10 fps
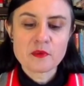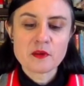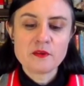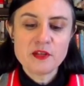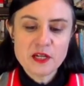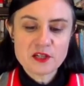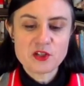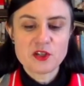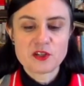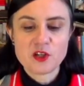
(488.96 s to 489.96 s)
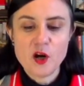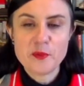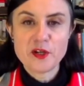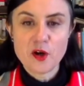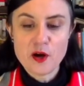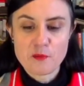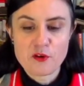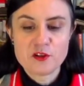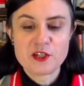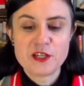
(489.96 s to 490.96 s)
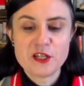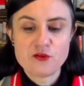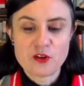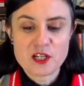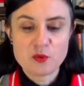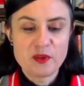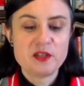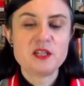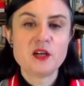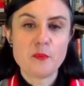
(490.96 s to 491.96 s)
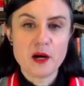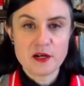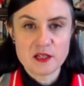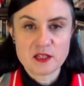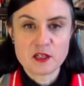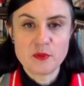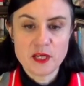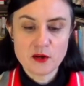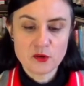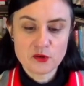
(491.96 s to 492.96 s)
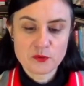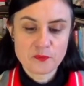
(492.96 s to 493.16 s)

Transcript: The next year, Simon and I approach the address where the dinner party is to be held.